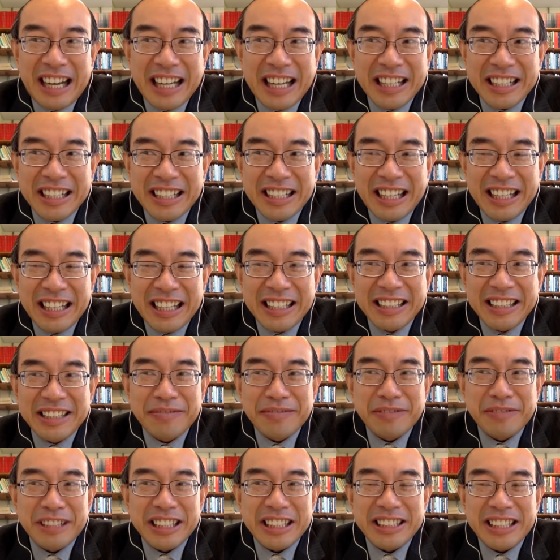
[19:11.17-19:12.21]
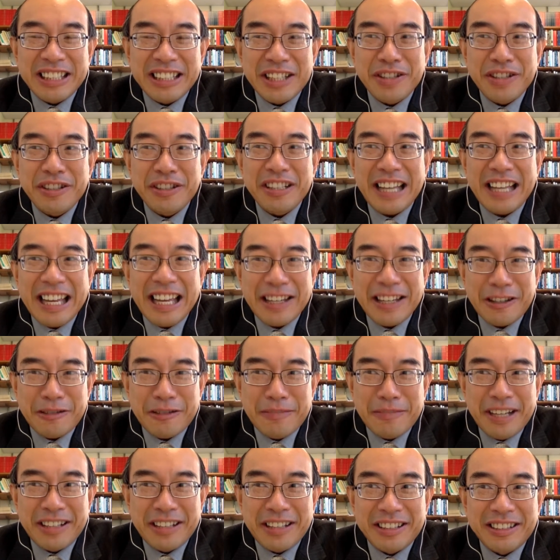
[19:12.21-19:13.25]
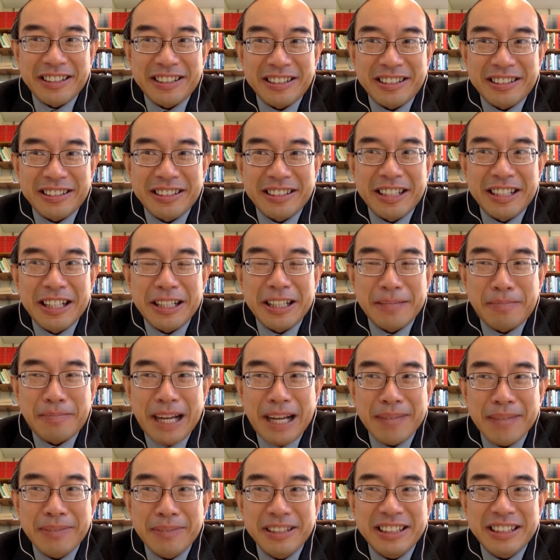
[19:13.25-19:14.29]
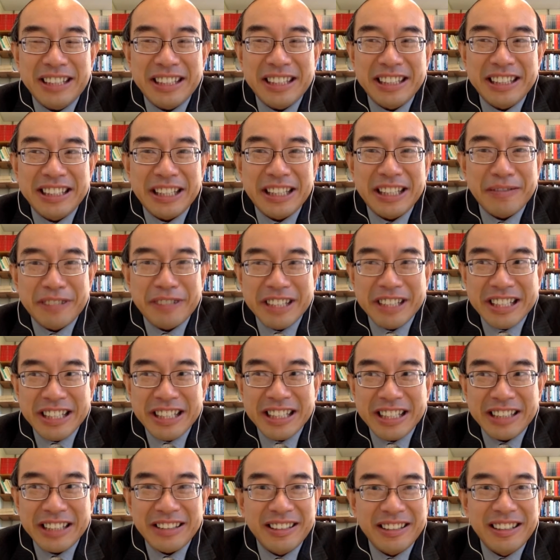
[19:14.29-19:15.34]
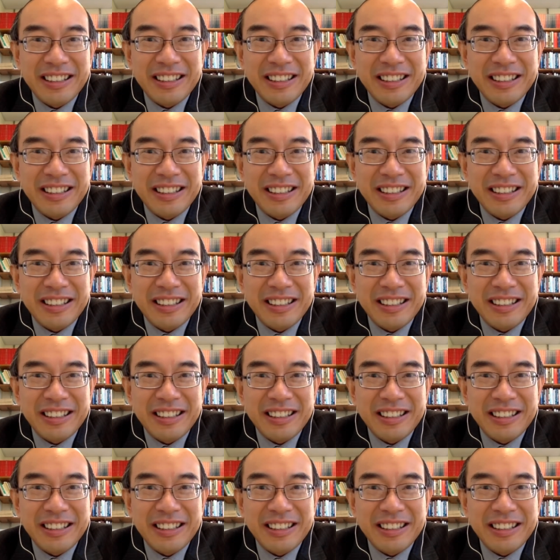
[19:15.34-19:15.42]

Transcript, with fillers: I attended were essentially ecumenical. The Bible studies that we did